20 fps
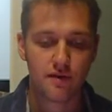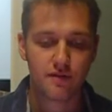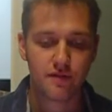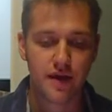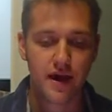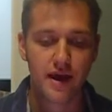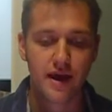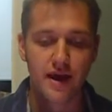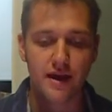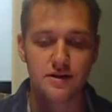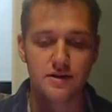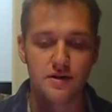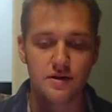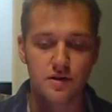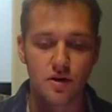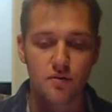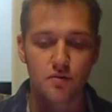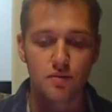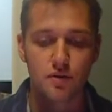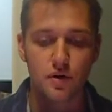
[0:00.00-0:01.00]
Fatty acids
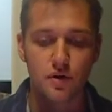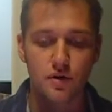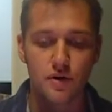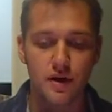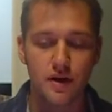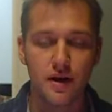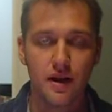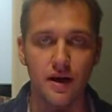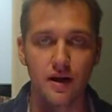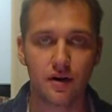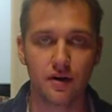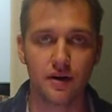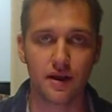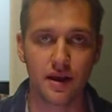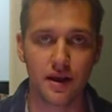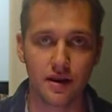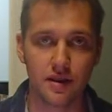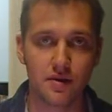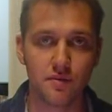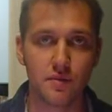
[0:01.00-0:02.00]
are broken down
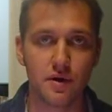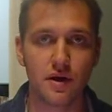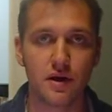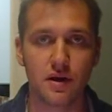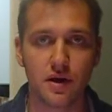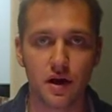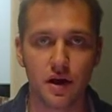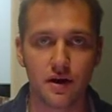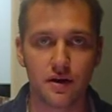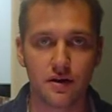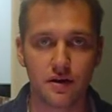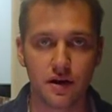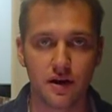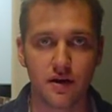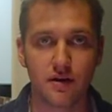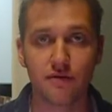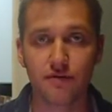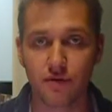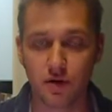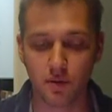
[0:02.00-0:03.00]
in the
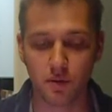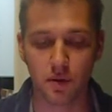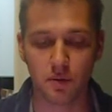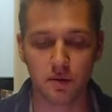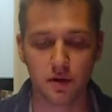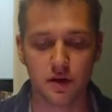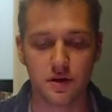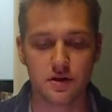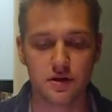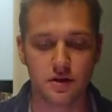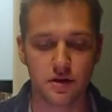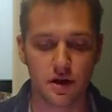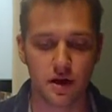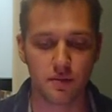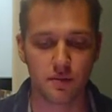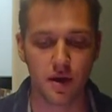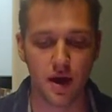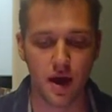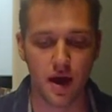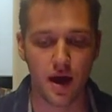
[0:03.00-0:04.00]
mitochondria from our
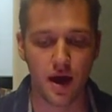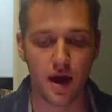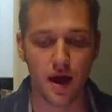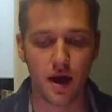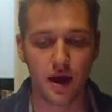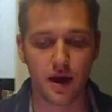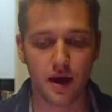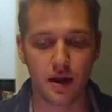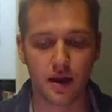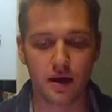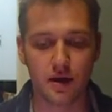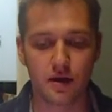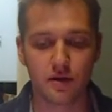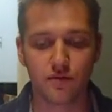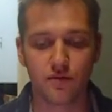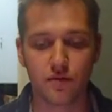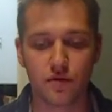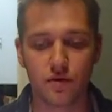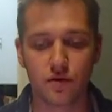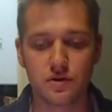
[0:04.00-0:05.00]
bloodstream, and it
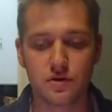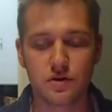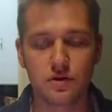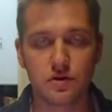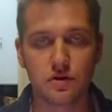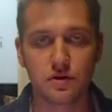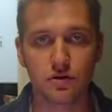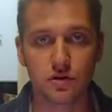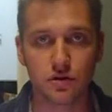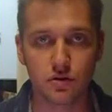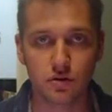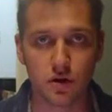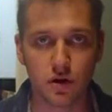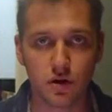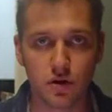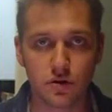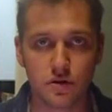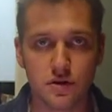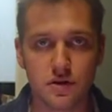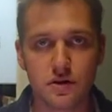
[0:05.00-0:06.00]
converts
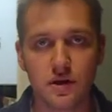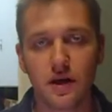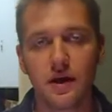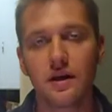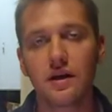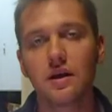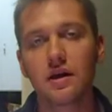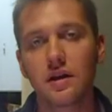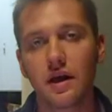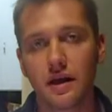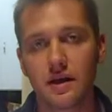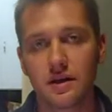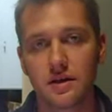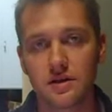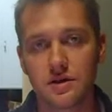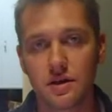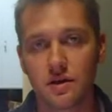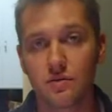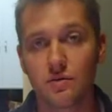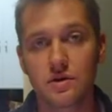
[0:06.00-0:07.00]
glucose into
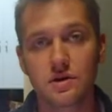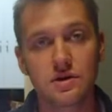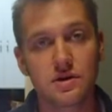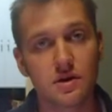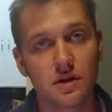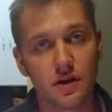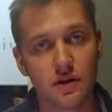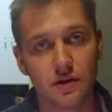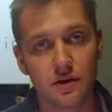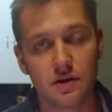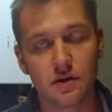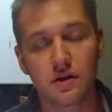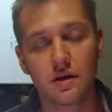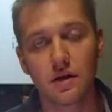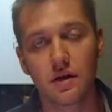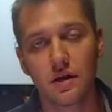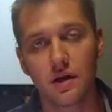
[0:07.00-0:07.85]
glycogen, which is another